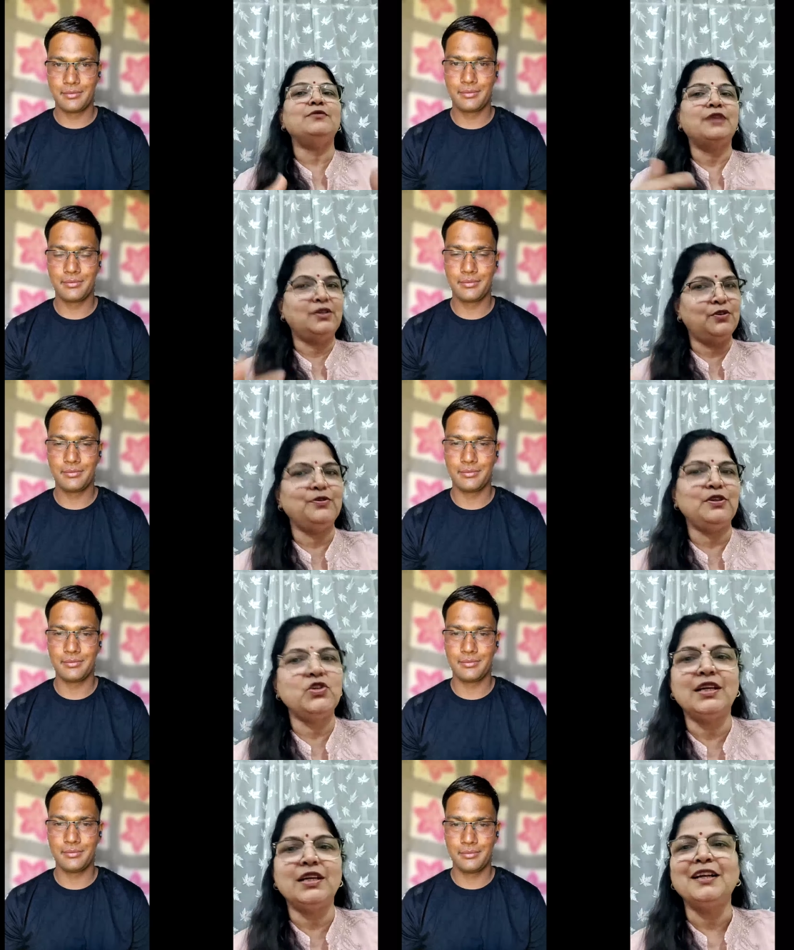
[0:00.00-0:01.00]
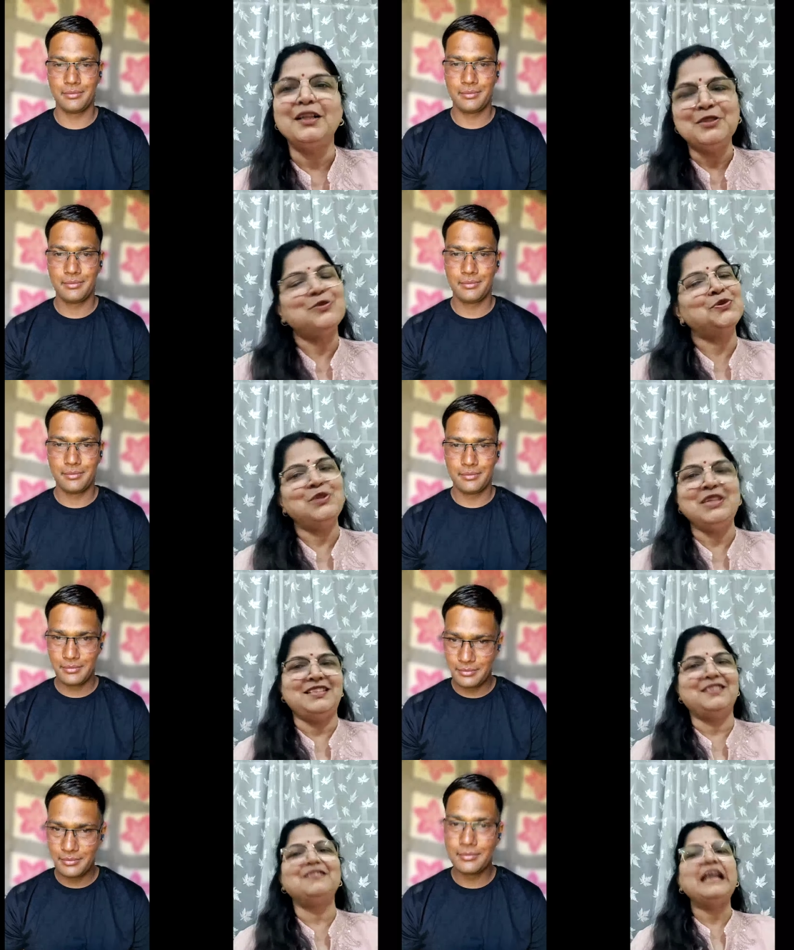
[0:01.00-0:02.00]
Speaker 1: in front of your children. So,
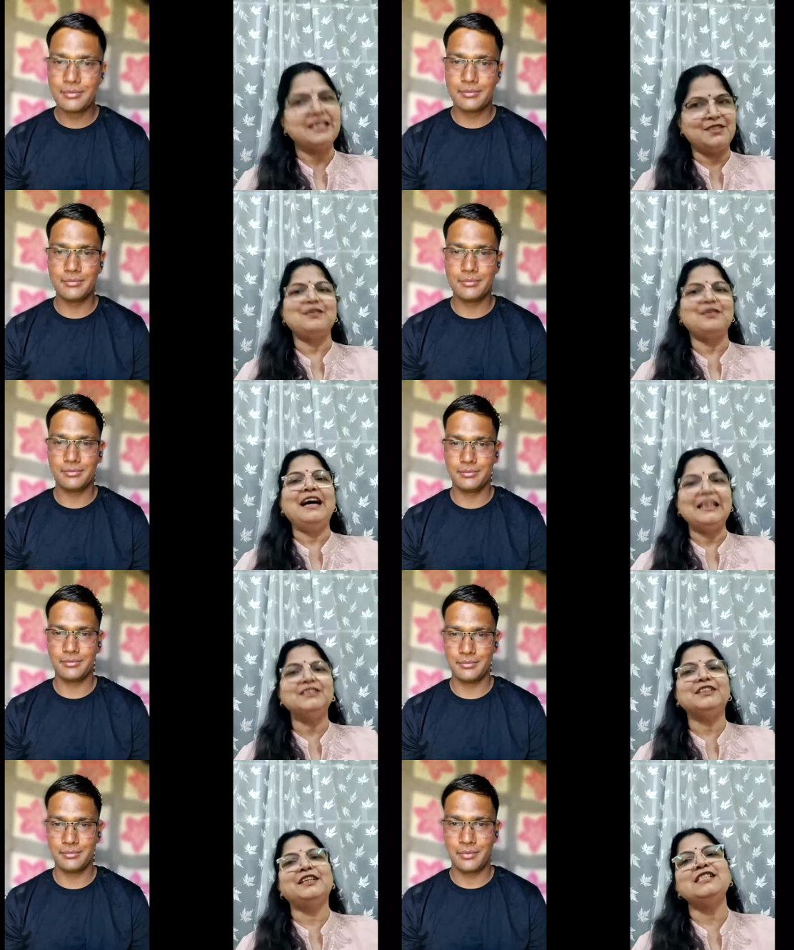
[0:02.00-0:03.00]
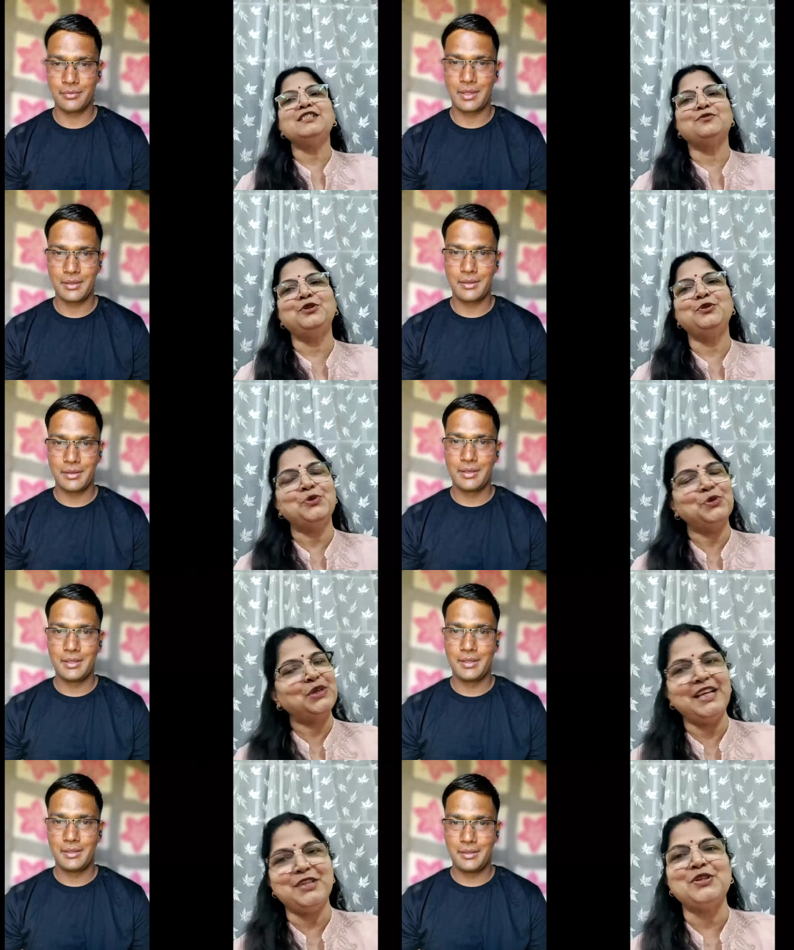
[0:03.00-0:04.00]
yes, that is another reason for you to
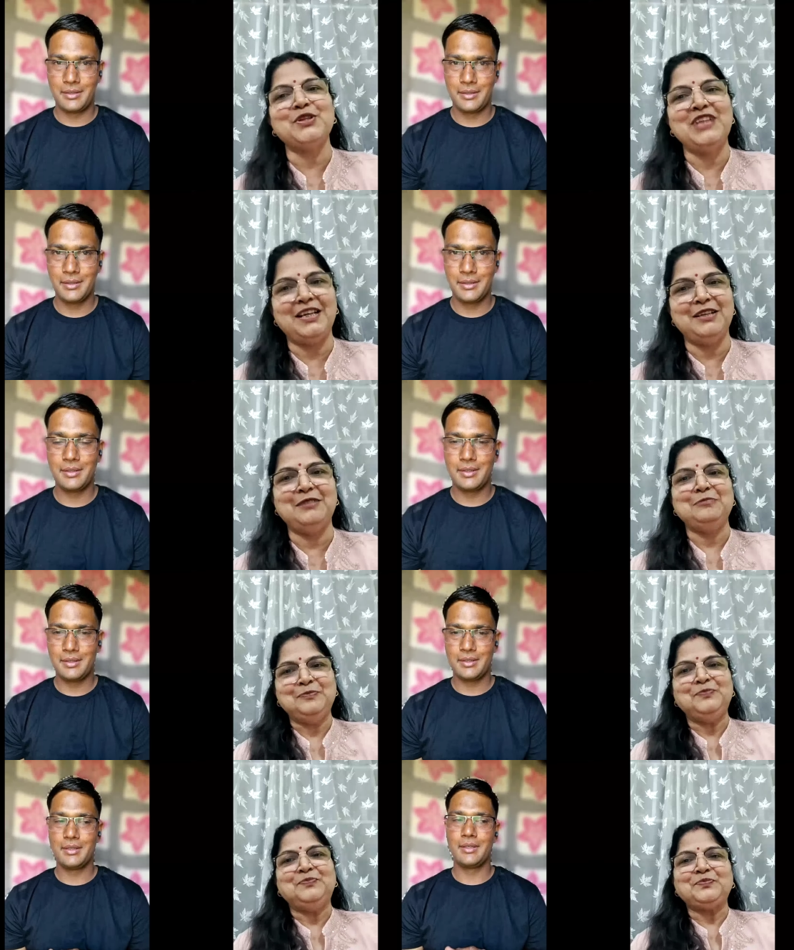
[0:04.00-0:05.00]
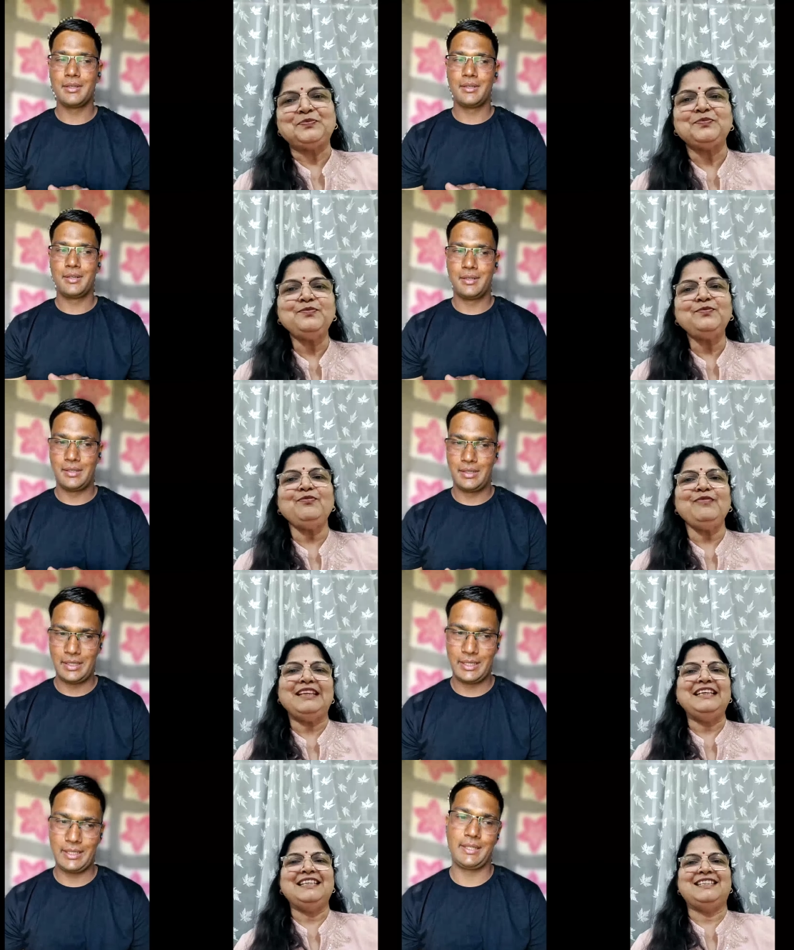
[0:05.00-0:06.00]
create your channel.
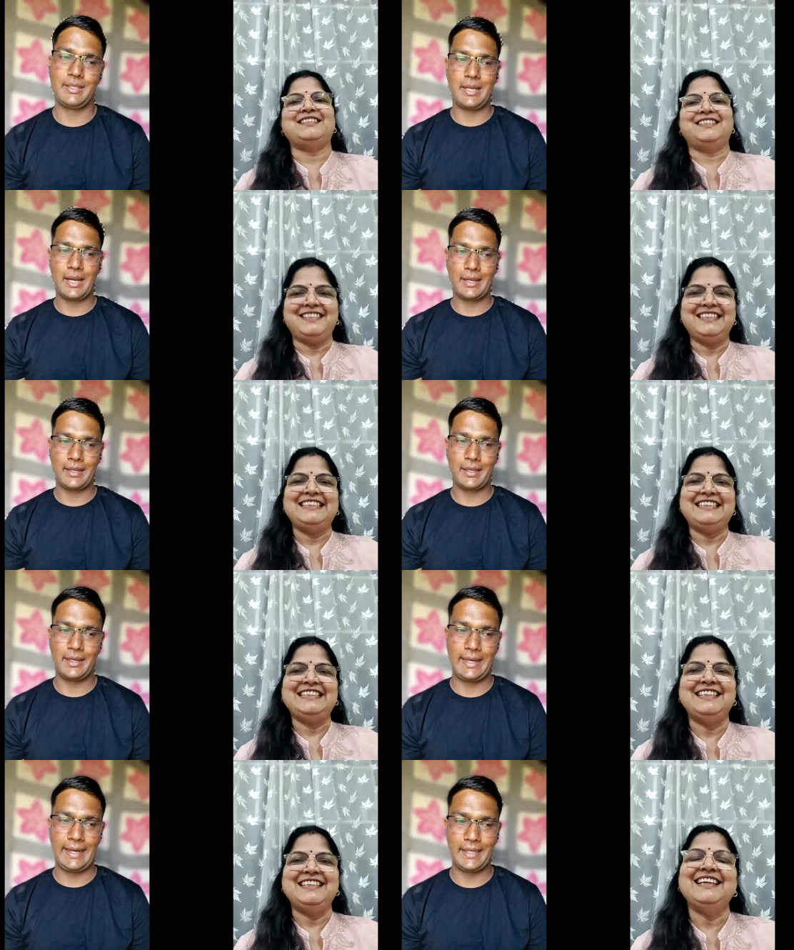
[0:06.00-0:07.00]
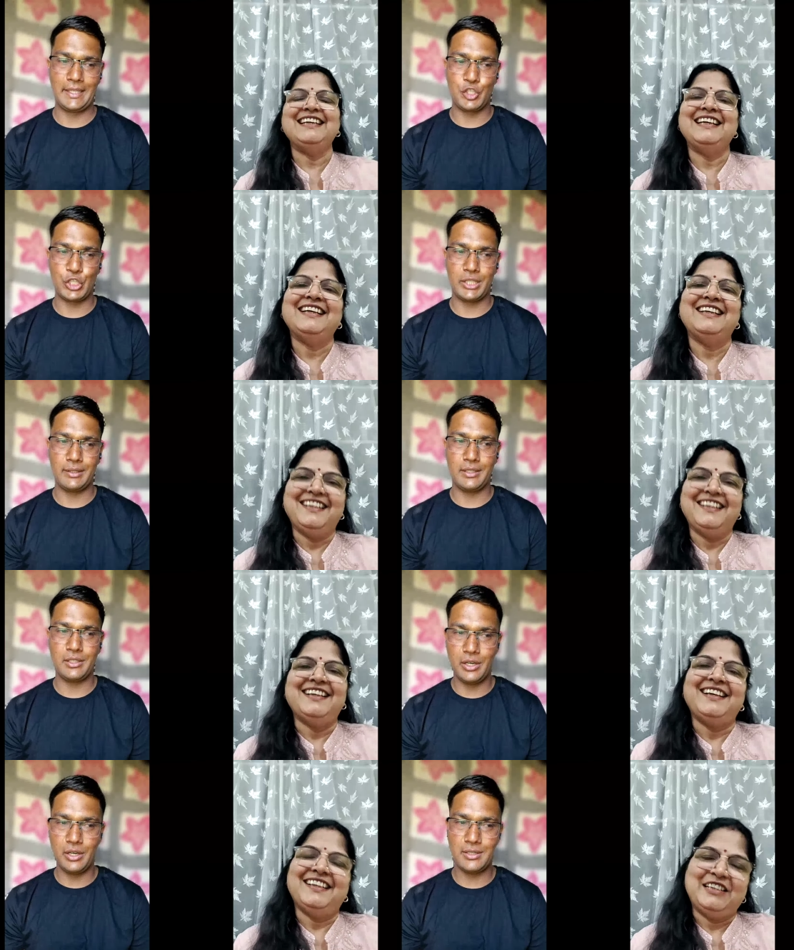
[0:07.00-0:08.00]
Speaker 2: Yes. Exactly. And uh, the
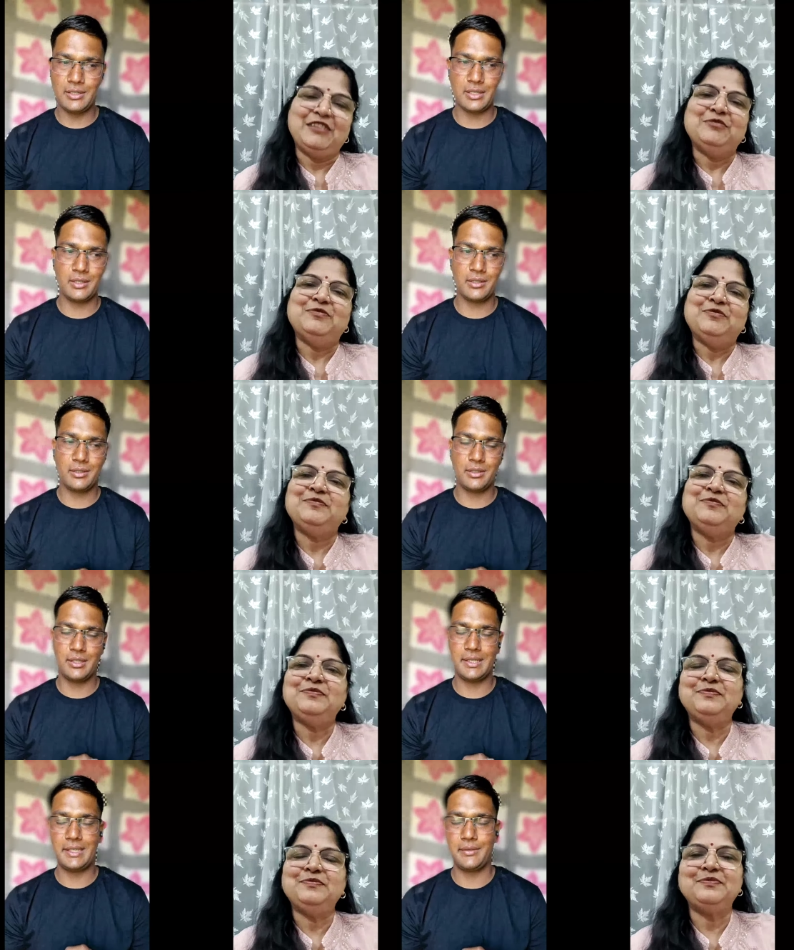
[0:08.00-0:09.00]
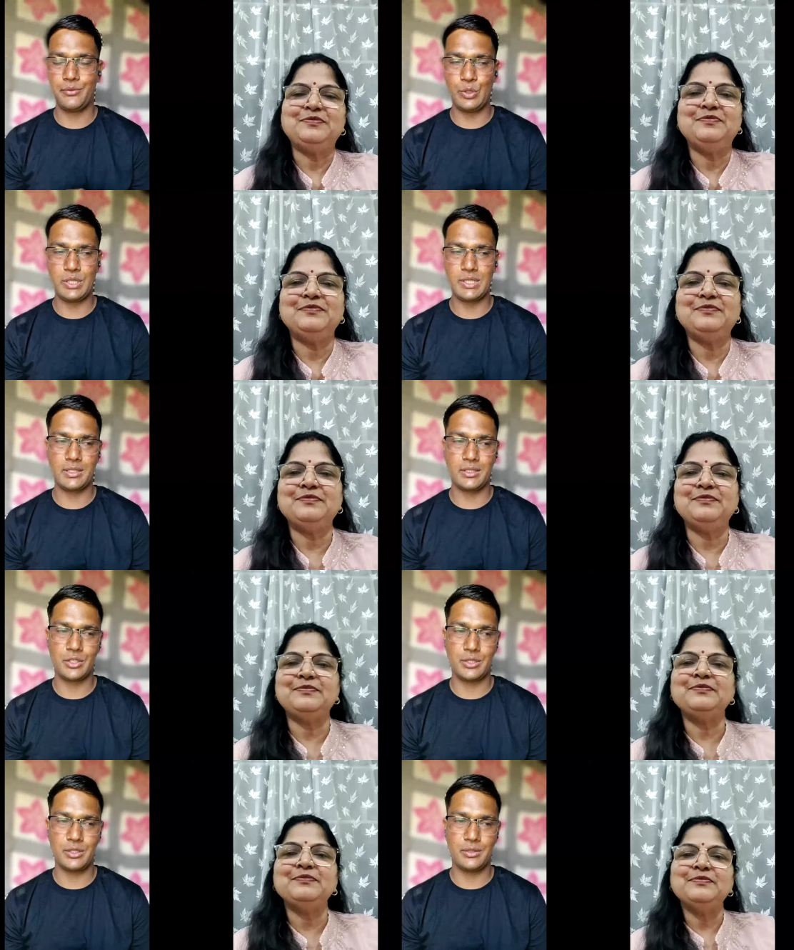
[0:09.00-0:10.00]
tourism uh, was
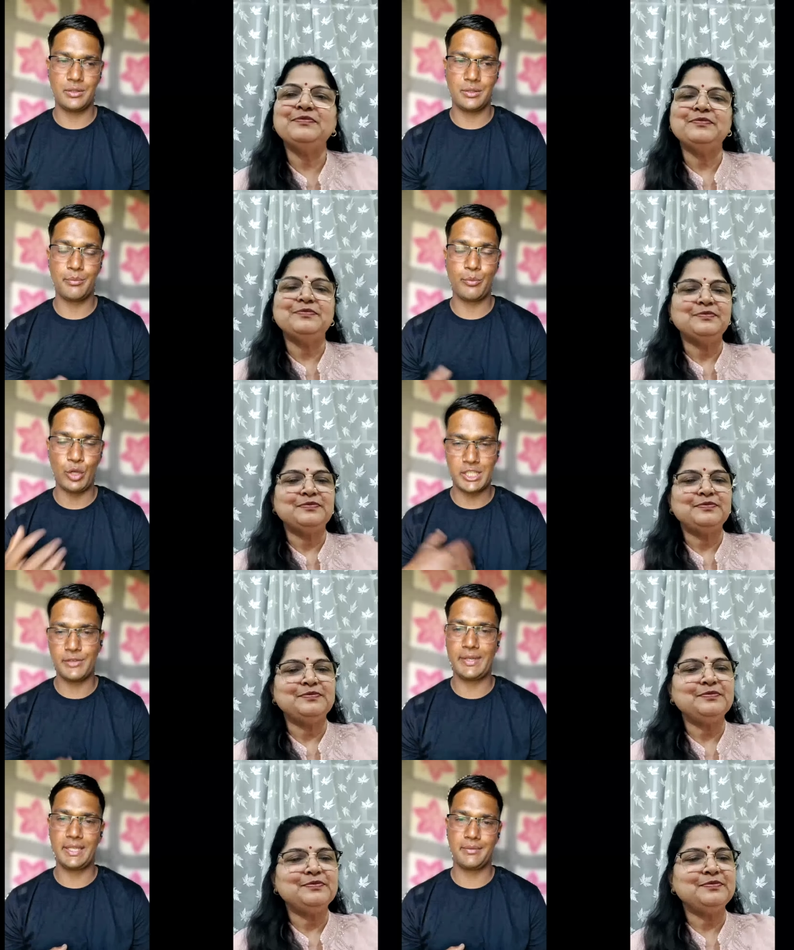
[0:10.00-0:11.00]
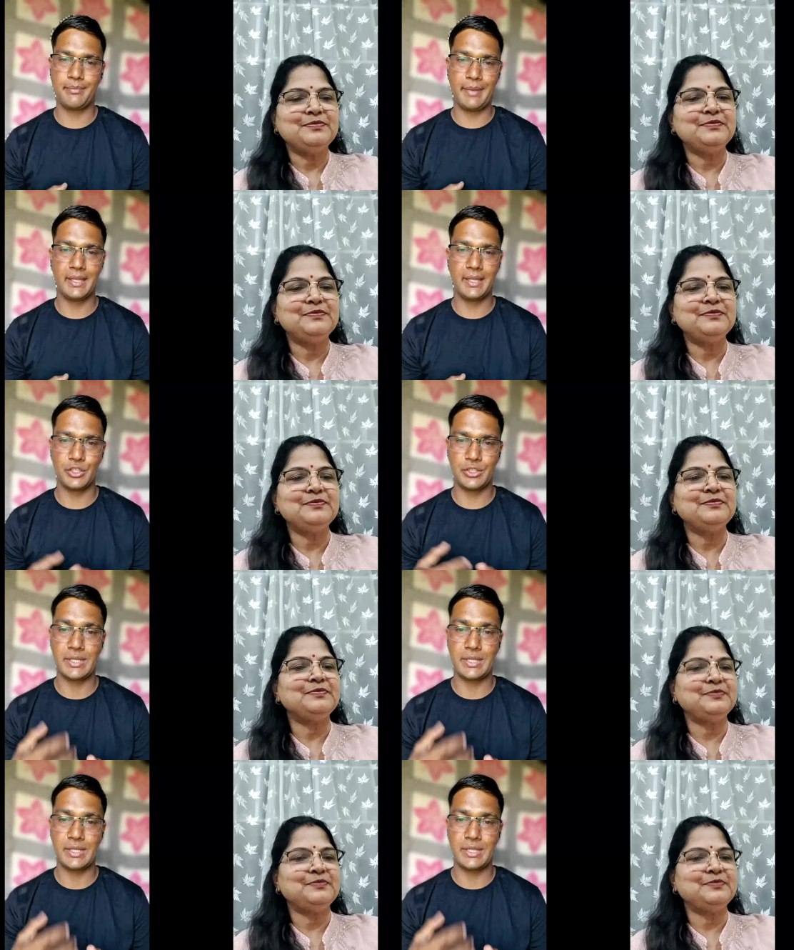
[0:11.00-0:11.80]
to motivate me to